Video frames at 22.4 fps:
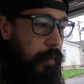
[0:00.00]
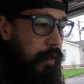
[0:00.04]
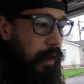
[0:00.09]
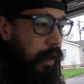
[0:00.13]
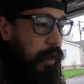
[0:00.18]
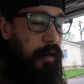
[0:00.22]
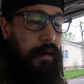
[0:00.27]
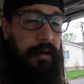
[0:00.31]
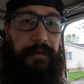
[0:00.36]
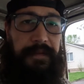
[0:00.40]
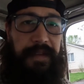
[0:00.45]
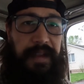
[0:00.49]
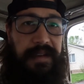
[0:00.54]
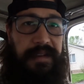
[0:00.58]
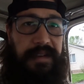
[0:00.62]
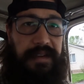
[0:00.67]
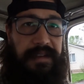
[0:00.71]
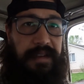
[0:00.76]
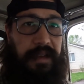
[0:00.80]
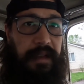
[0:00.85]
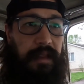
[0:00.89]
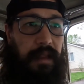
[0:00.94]
I don't know if that's
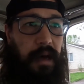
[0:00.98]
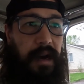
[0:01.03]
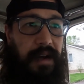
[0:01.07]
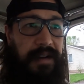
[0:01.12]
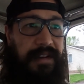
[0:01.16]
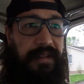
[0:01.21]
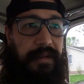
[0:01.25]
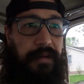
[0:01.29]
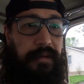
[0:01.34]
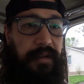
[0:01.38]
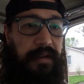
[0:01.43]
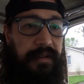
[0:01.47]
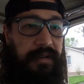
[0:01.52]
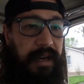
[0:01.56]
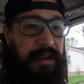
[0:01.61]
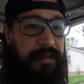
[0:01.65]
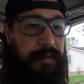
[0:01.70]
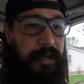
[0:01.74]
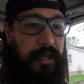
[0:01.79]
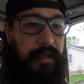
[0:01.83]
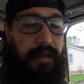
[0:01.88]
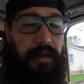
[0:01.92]
just a loss through the
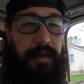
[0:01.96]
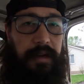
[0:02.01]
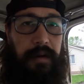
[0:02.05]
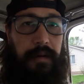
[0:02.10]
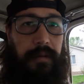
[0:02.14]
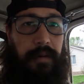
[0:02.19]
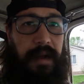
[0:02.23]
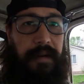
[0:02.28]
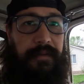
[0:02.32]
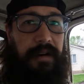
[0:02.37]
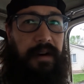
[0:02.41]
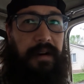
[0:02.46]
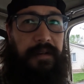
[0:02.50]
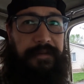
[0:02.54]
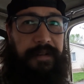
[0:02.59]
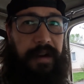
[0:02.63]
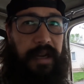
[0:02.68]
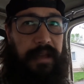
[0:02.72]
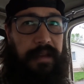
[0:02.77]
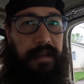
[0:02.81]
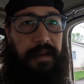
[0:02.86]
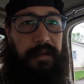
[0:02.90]
transmission or whatever,
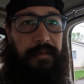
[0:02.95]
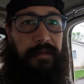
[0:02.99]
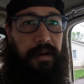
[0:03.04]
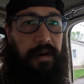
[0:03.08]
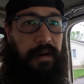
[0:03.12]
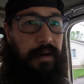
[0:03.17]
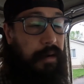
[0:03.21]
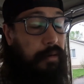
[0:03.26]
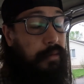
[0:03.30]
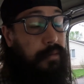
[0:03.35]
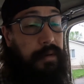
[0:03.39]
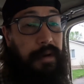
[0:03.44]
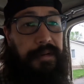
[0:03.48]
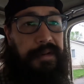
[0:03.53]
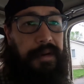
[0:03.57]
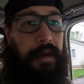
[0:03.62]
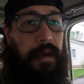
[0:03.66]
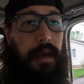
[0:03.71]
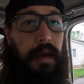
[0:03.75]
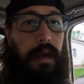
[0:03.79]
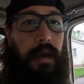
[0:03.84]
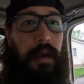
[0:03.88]
fighting the converter, who
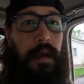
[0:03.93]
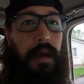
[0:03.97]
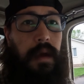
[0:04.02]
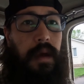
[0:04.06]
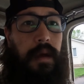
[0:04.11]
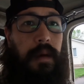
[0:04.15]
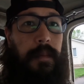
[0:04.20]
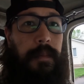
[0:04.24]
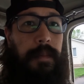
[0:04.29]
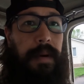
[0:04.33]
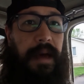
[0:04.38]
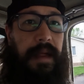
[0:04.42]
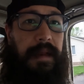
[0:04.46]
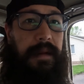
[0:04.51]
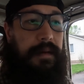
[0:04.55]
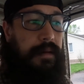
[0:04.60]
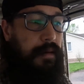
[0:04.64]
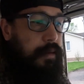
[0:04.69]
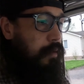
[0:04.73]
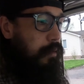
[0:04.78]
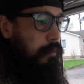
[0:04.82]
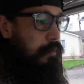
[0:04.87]
knows. But
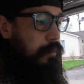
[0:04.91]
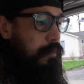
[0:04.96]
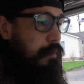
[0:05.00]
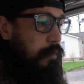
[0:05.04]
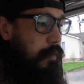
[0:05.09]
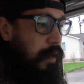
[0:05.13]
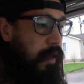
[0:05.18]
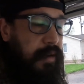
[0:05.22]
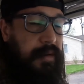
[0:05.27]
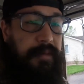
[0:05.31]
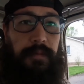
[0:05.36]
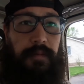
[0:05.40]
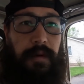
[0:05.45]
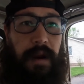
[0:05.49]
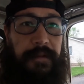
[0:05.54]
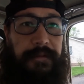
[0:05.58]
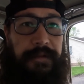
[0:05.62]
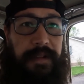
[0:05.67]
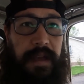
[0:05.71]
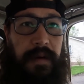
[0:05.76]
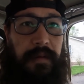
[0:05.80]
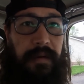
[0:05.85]
that's
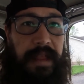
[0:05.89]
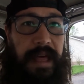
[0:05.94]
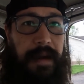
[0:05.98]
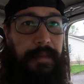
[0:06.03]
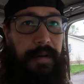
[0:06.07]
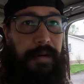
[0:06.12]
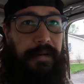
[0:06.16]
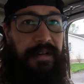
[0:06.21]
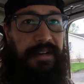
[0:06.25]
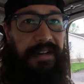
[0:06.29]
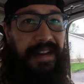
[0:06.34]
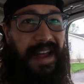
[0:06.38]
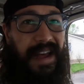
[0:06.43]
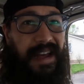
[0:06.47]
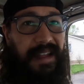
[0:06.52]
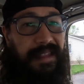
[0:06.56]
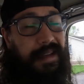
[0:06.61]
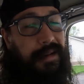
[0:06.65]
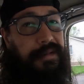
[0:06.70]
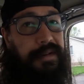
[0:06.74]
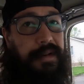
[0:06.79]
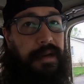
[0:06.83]
roughly where that motor's at,
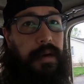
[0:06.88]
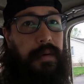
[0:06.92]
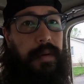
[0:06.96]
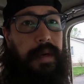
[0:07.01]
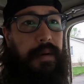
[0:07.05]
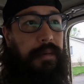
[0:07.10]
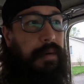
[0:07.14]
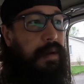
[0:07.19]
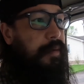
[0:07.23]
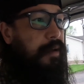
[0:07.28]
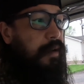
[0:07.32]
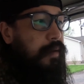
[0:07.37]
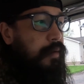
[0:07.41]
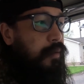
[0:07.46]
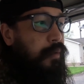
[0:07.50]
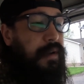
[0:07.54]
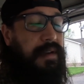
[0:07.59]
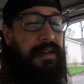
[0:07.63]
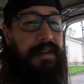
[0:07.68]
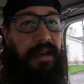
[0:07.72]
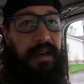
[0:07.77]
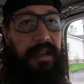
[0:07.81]
and that was a quick rebuild. It
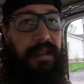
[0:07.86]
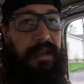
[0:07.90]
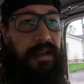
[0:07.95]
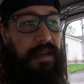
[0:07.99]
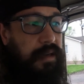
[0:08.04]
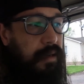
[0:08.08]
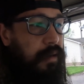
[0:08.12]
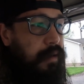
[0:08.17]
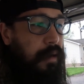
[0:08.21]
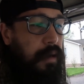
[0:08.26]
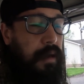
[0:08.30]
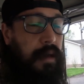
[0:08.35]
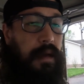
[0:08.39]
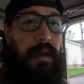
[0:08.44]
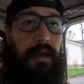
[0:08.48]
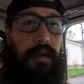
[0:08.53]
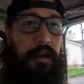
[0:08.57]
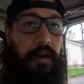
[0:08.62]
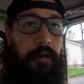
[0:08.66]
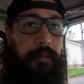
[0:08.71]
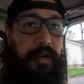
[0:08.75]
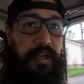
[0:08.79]
wasn't anything,
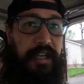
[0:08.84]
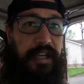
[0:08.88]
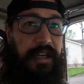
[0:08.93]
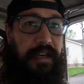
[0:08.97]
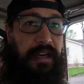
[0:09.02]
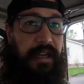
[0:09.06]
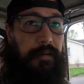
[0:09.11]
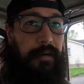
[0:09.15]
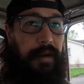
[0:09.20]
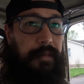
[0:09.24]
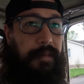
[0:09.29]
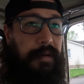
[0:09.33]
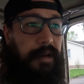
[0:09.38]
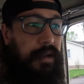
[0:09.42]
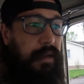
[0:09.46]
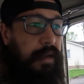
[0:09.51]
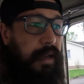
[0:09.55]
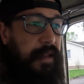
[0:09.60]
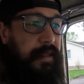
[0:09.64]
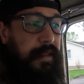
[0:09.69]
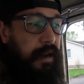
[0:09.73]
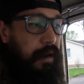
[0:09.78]
no machining
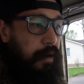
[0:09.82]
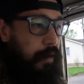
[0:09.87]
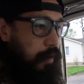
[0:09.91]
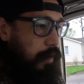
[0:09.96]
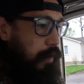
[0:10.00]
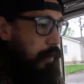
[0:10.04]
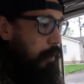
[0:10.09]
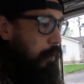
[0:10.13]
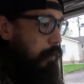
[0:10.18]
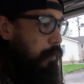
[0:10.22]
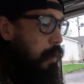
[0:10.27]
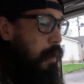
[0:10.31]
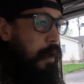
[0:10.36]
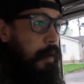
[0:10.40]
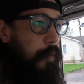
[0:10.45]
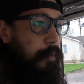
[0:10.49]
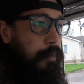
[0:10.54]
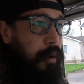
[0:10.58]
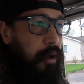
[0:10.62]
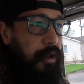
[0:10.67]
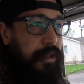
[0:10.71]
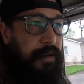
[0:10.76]
rebuild on there. So
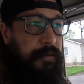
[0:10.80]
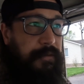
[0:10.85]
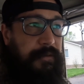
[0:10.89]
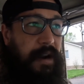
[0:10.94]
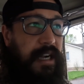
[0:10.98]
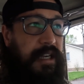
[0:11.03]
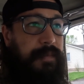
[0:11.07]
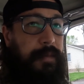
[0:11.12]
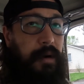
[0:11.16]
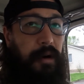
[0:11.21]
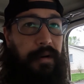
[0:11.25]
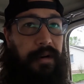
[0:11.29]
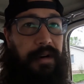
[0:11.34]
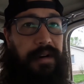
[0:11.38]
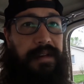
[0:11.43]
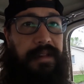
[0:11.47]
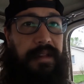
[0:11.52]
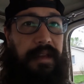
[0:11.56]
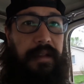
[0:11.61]
both are fresh motors.